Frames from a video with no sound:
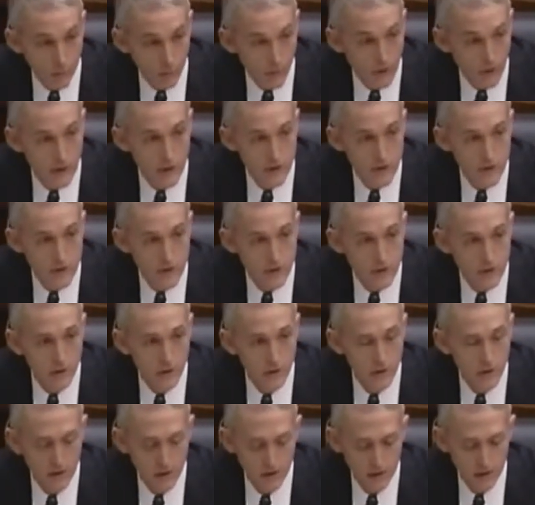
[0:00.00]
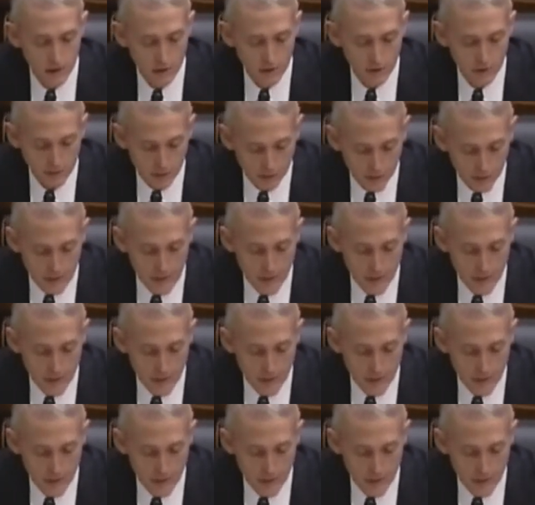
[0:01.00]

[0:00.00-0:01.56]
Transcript: arrest for